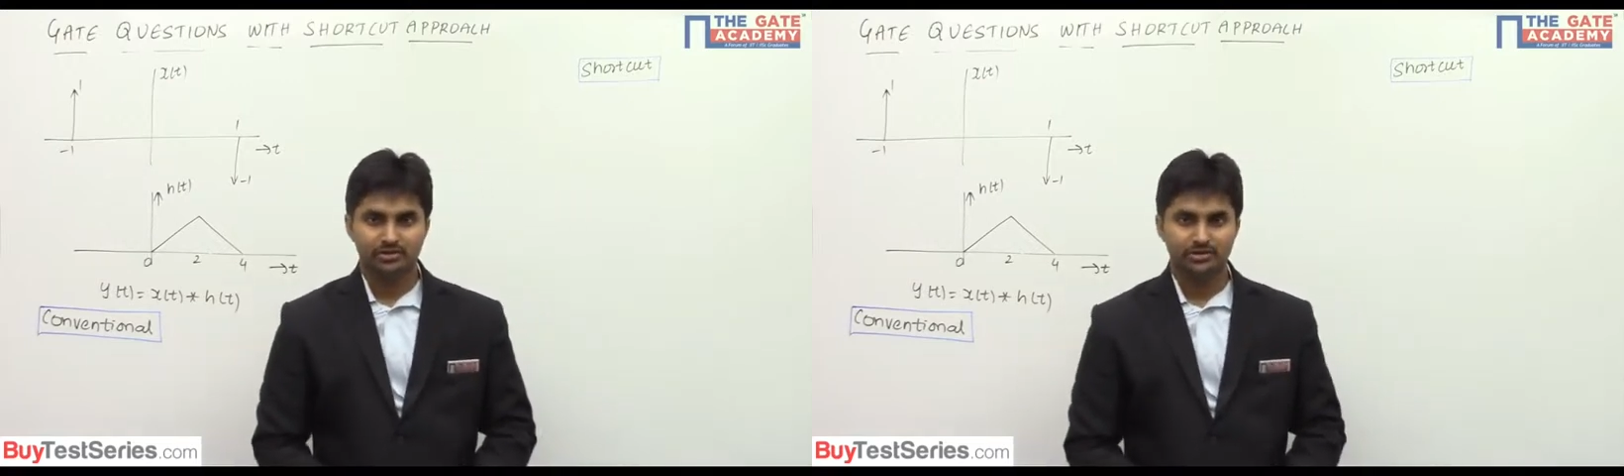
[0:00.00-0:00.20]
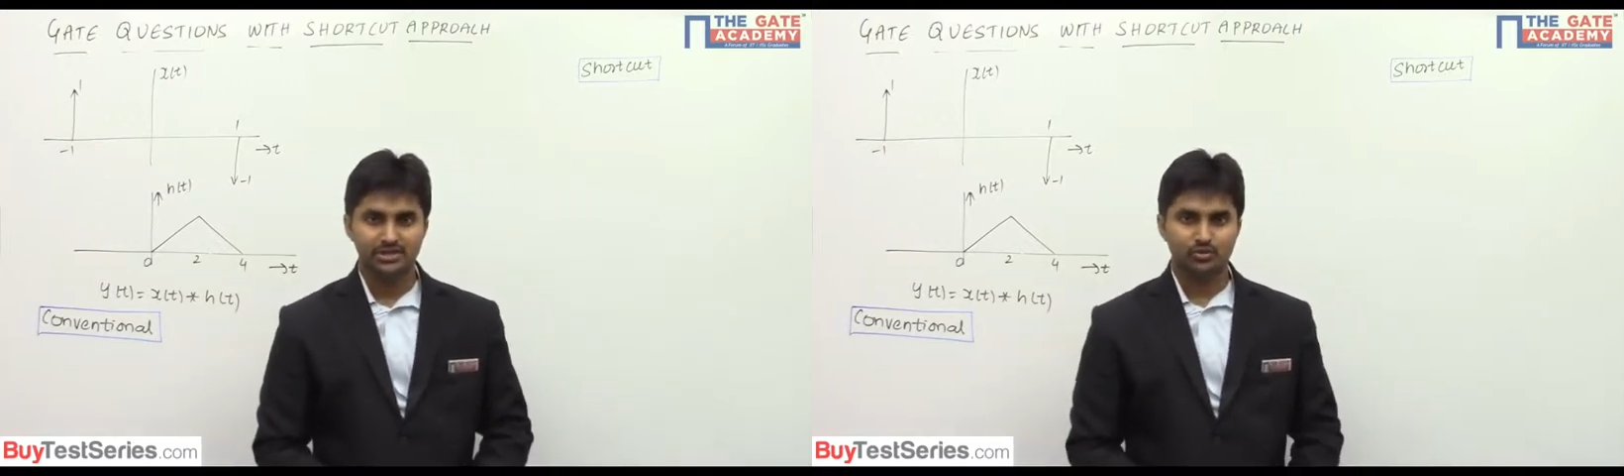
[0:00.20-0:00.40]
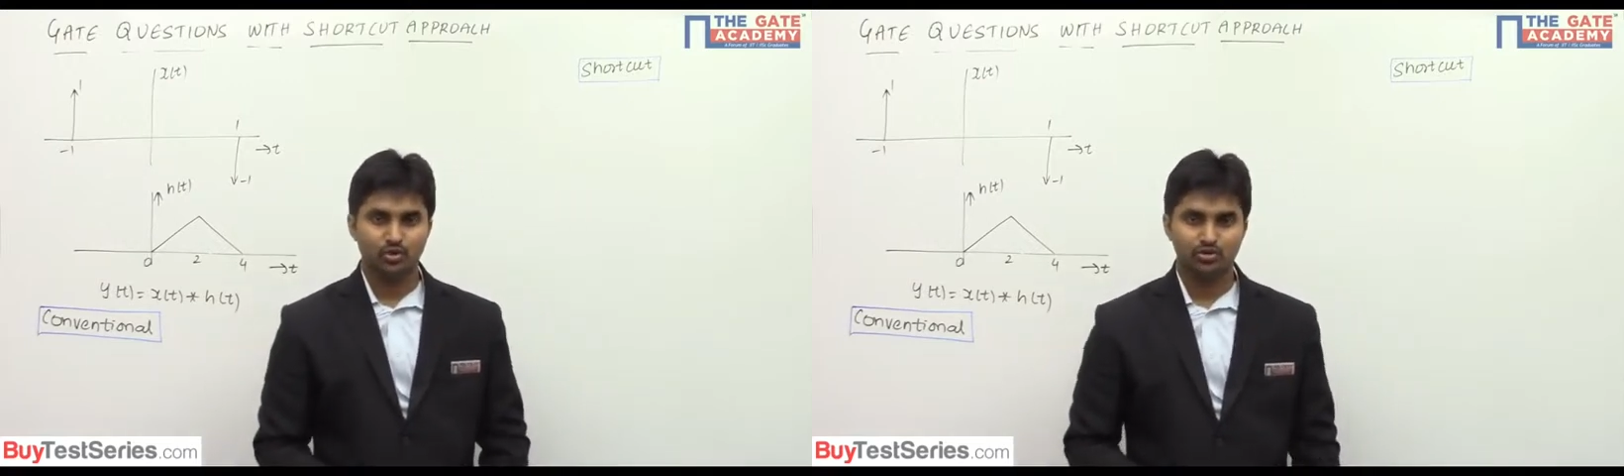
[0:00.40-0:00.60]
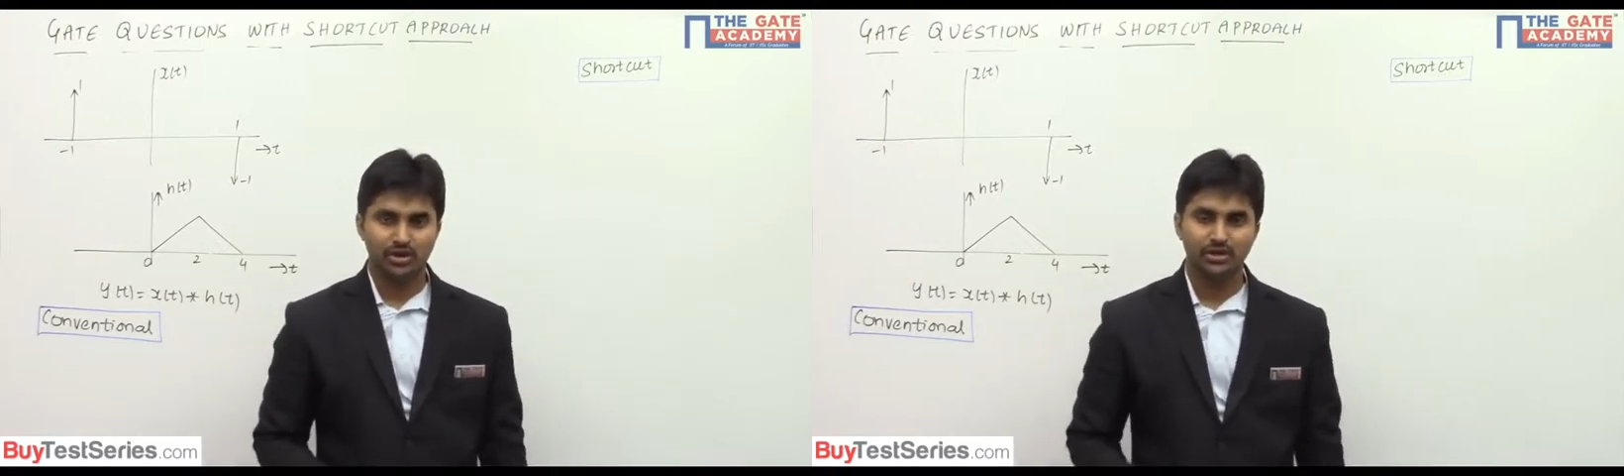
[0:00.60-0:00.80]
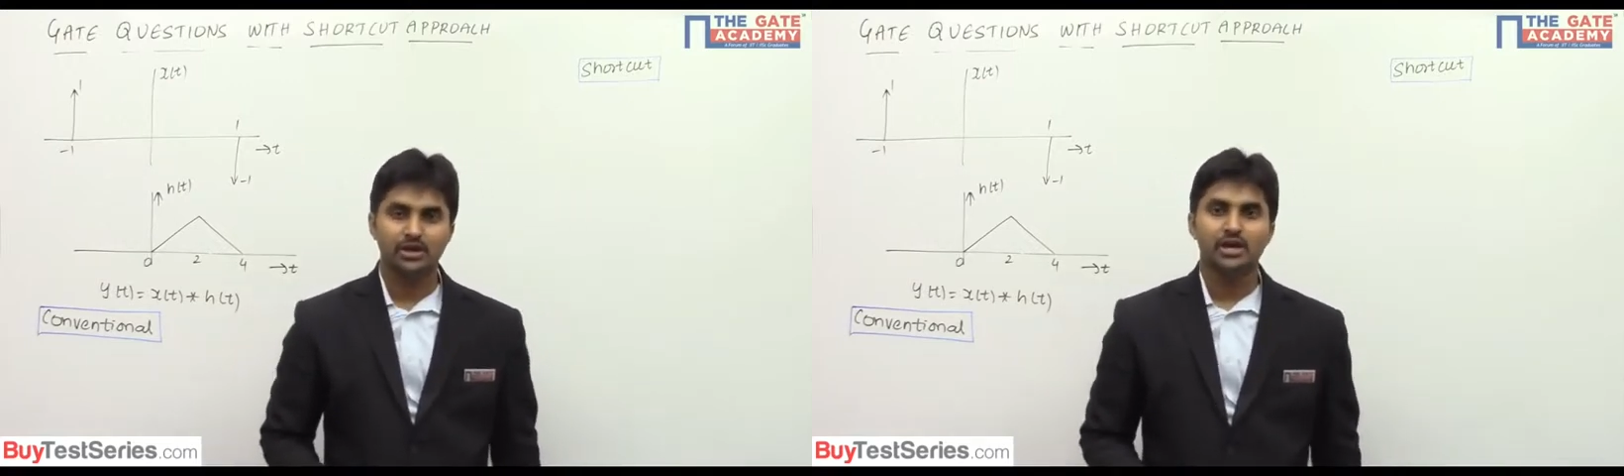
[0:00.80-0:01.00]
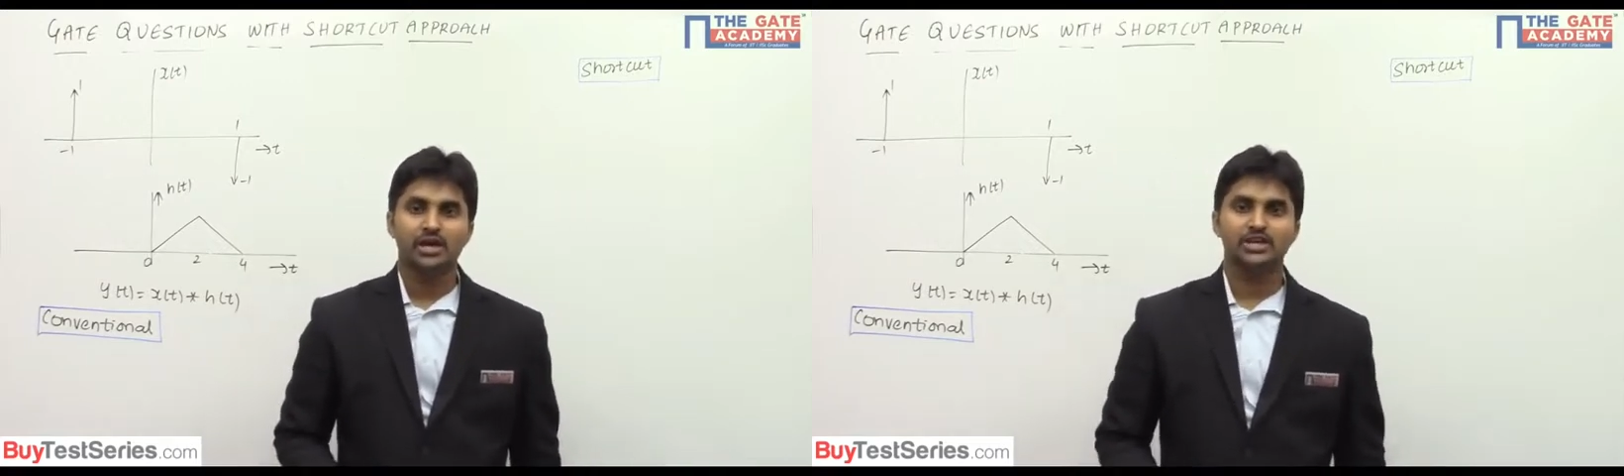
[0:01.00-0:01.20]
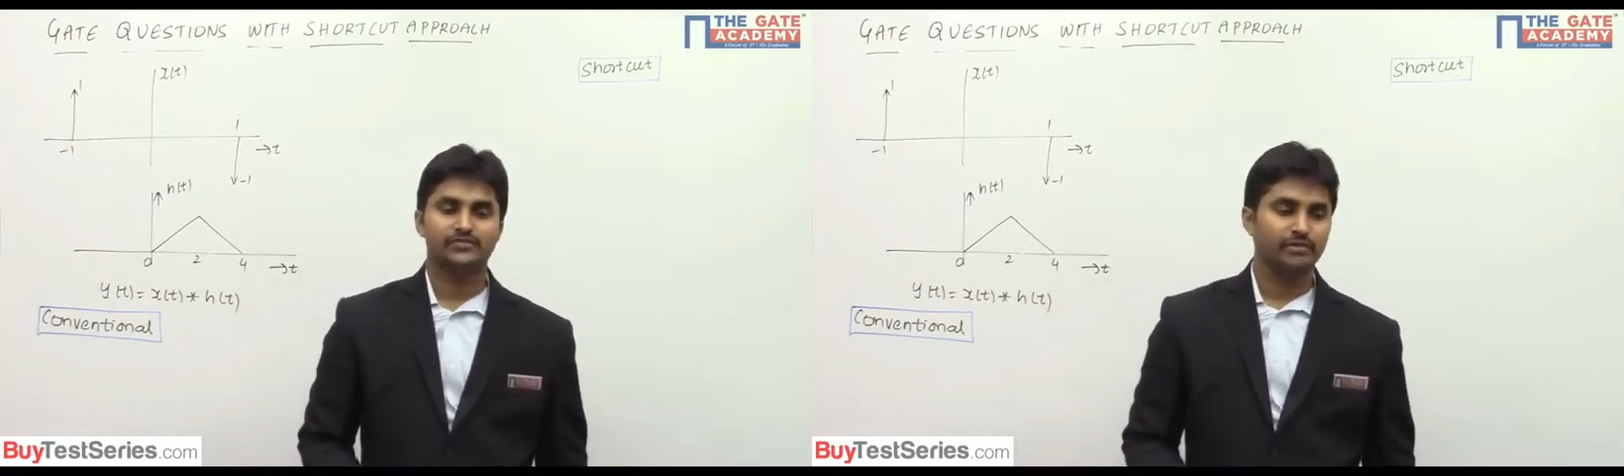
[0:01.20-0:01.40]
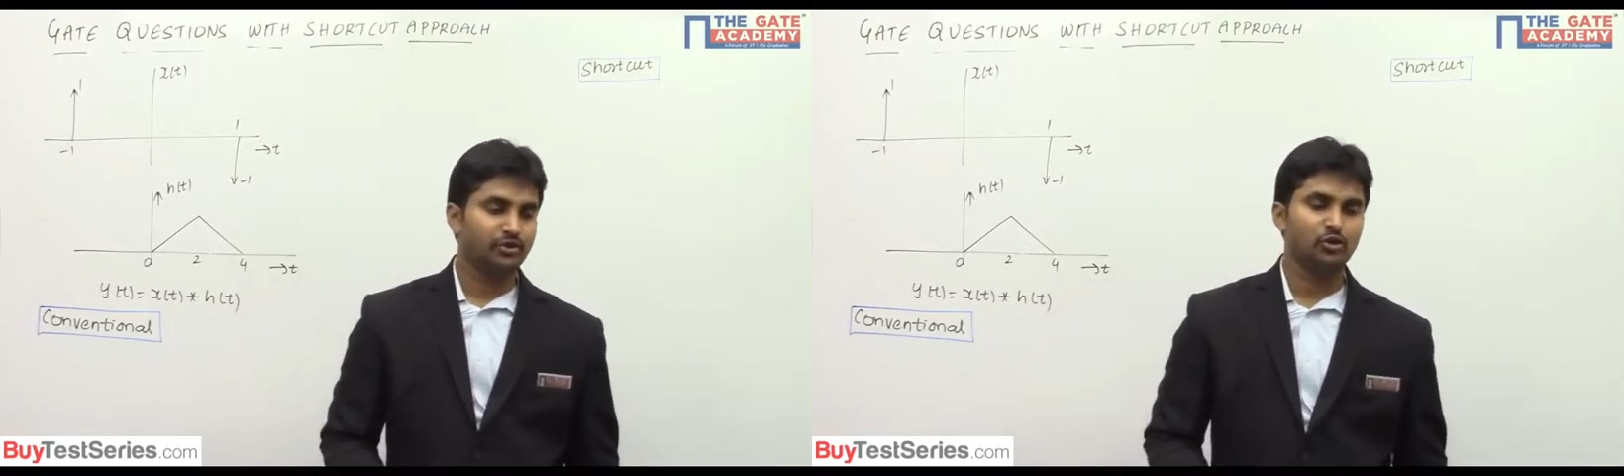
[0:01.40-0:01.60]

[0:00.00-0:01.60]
This question is from the